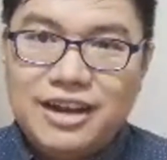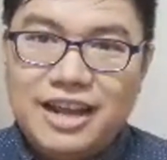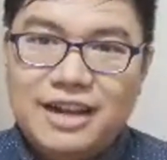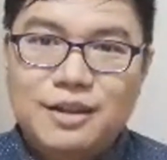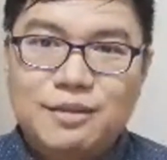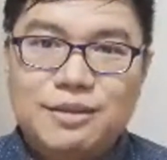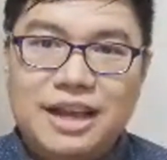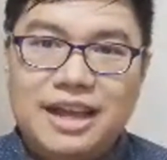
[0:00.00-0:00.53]
ano
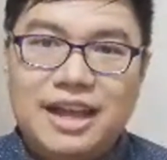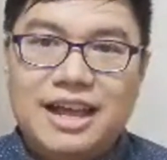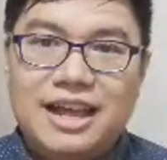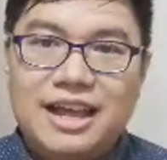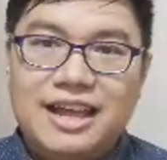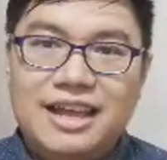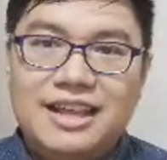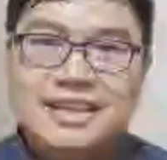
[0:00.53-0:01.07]
yung
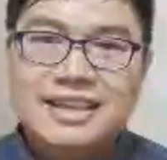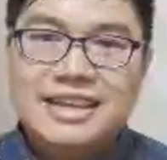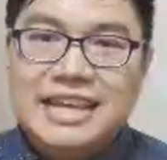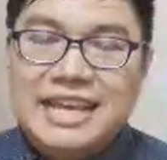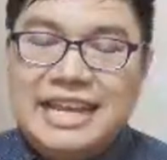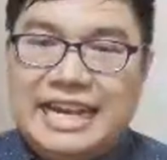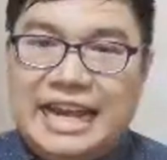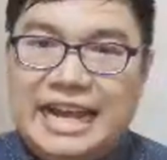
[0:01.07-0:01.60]

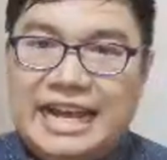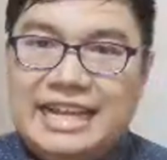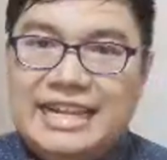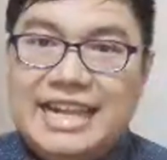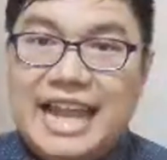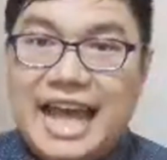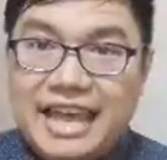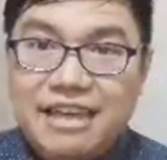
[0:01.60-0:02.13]

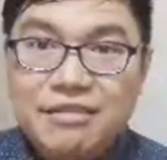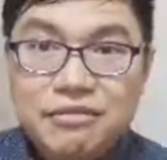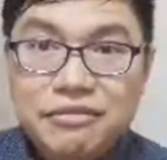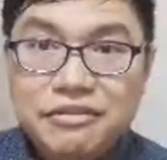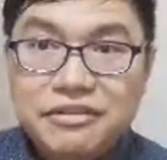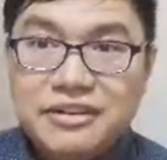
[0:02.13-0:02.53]
naka-live,